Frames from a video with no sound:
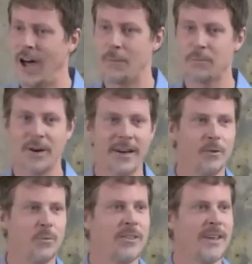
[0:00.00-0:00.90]

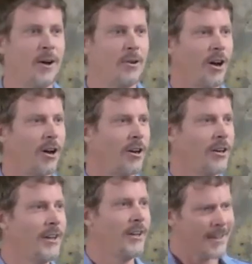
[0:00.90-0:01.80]
operating without our
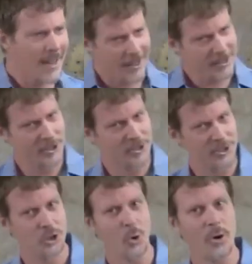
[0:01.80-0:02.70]
conscious
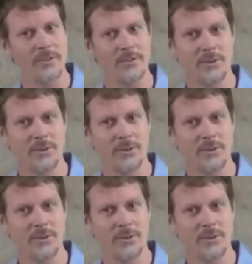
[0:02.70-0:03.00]
choice